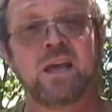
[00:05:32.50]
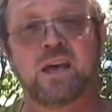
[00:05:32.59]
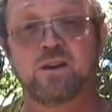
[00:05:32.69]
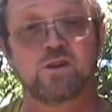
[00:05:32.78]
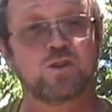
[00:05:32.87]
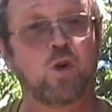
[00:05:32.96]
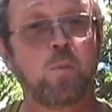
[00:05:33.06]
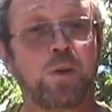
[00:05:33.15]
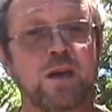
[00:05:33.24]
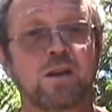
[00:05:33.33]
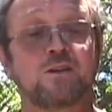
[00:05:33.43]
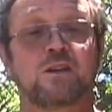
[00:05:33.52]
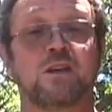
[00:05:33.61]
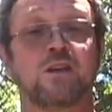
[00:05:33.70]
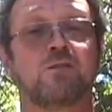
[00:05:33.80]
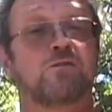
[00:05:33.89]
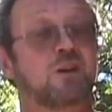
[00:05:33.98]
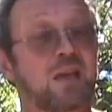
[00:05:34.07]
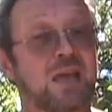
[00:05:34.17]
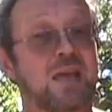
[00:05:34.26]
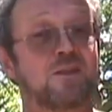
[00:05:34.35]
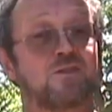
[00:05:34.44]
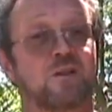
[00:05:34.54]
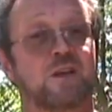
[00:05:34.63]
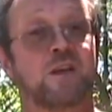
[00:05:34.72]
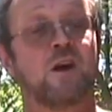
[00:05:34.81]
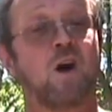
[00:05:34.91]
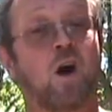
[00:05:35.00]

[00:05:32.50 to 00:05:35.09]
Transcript: And there's no penalty for canceling